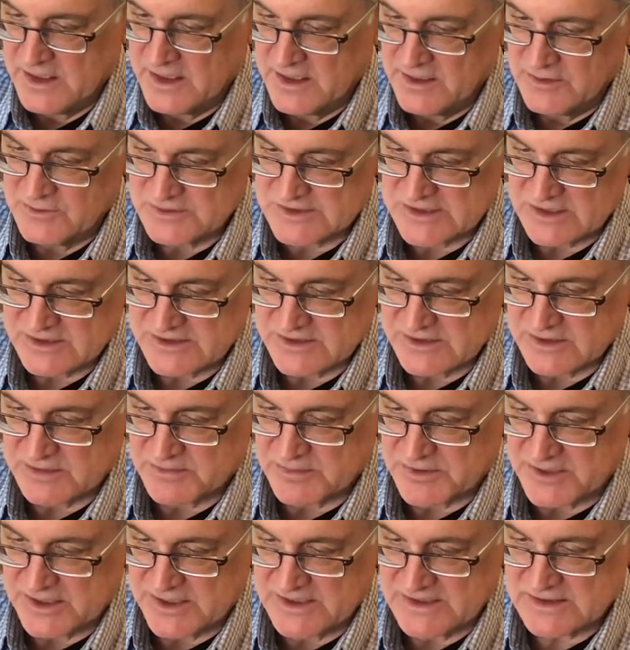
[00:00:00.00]
It was also the
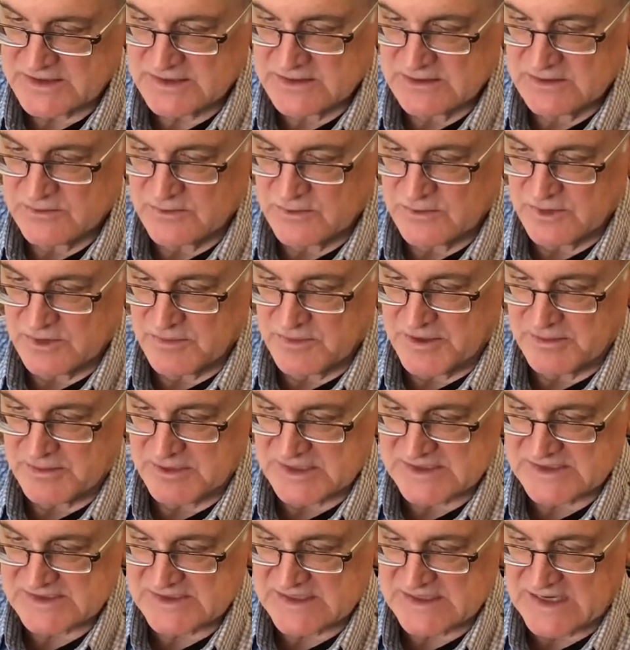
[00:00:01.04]
place where the
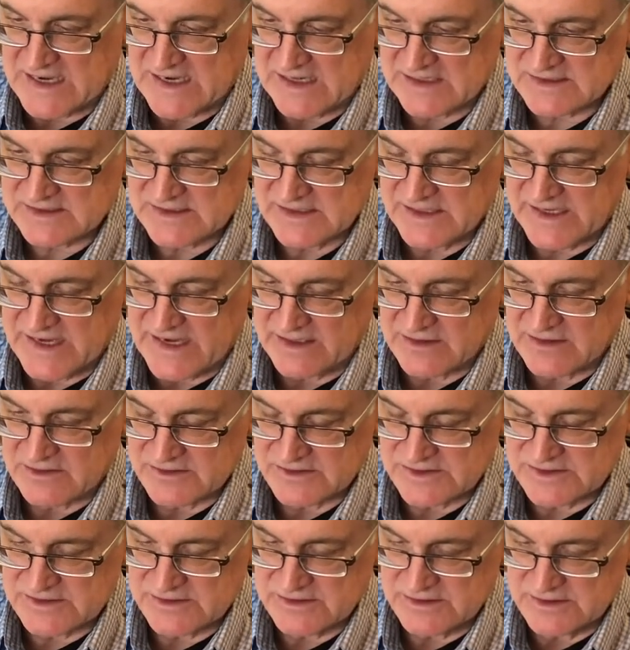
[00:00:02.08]
public stocks and gallows
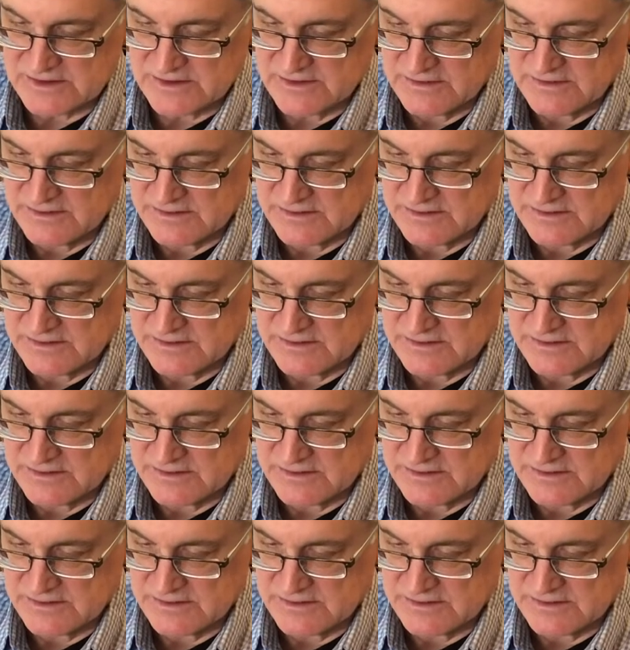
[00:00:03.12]
stood.